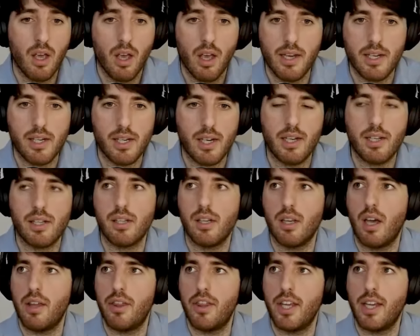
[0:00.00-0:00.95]
It's.
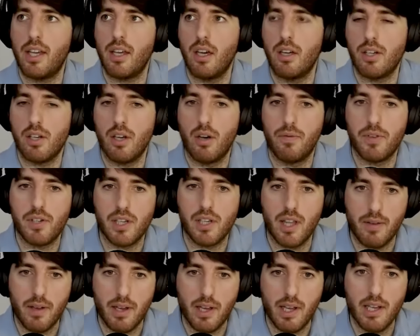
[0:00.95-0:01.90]
I think
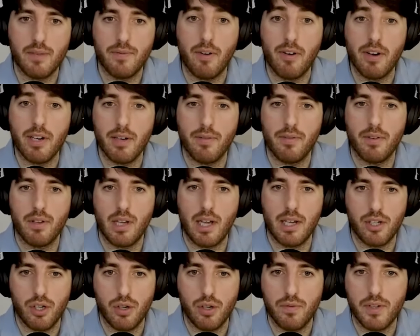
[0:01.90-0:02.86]
obviously it is very different,
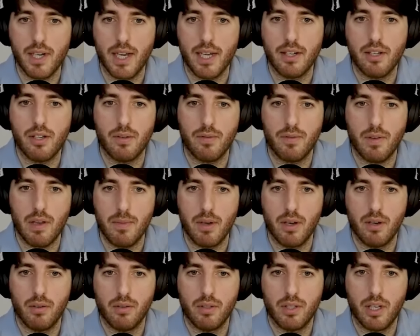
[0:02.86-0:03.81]
as you've said, to
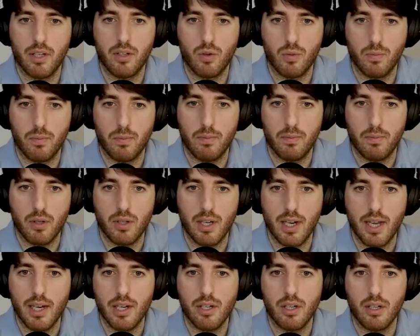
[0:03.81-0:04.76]
female genital
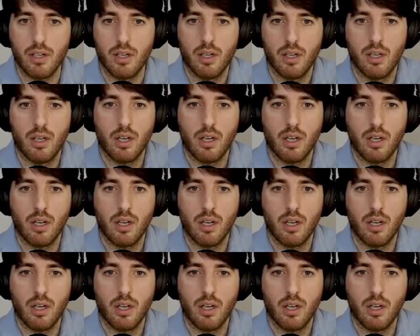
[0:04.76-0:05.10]
mutilation.